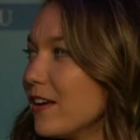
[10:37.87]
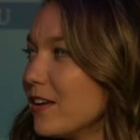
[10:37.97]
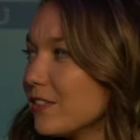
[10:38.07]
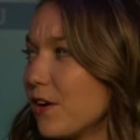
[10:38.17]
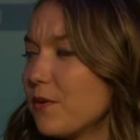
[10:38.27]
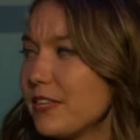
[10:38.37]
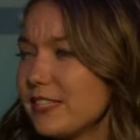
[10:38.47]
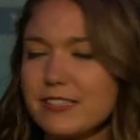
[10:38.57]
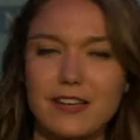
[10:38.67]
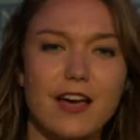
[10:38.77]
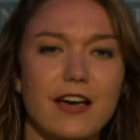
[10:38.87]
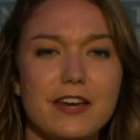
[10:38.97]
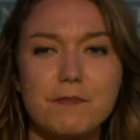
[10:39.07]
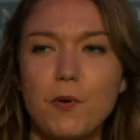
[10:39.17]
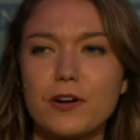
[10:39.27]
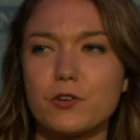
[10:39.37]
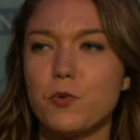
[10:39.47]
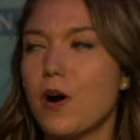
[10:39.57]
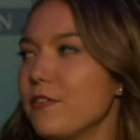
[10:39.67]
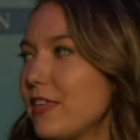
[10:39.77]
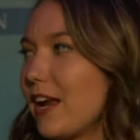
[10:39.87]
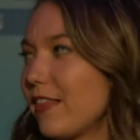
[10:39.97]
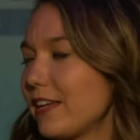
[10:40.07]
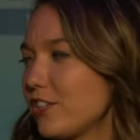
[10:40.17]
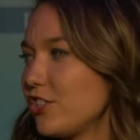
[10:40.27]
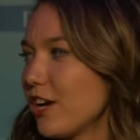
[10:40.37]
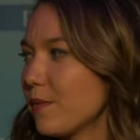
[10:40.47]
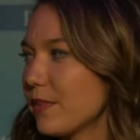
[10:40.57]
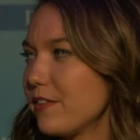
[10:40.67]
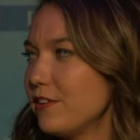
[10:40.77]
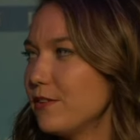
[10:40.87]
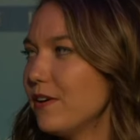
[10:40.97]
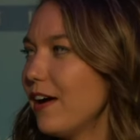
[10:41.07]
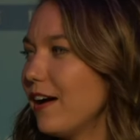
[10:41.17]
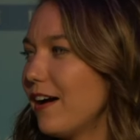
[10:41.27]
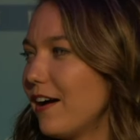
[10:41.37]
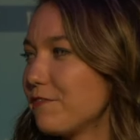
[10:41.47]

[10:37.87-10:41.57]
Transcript: So this is uh, an important quote that I'd like to share with you uh,